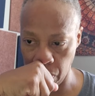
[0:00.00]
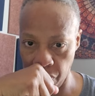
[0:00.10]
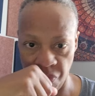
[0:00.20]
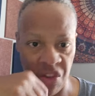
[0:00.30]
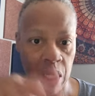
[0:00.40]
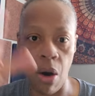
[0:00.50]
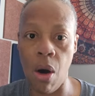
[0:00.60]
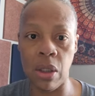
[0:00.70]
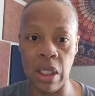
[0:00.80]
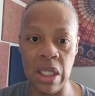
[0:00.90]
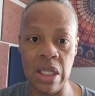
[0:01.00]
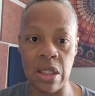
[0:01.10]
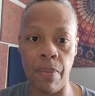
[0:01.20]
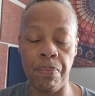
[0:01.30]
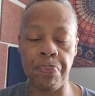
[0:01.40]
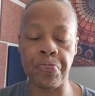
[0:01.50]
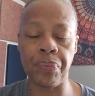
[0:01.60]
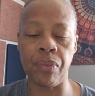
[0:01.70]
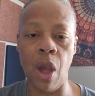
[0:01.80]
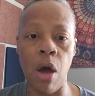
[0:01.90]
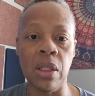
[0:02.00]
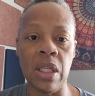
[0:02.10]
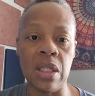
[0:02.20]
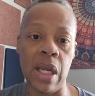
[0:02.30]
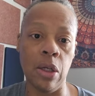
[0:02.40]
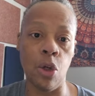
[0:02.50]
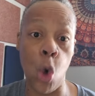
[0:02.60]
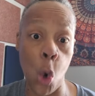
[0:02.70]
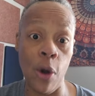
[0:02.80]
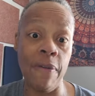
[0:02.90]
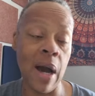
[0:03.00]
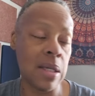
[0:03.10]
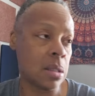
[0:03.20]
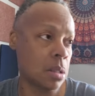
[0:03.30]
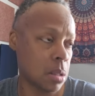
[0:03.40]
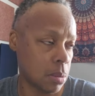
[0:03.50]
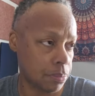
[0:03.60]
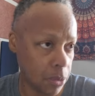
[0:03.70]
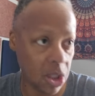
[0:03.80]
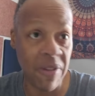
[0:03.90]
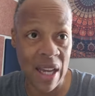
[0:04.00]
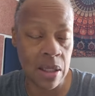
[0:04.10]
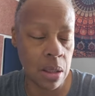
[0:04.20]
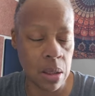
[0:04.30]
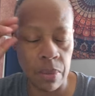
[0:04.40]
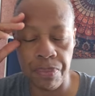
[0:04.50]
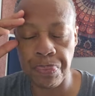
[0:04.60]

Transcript: via all of these technical devices.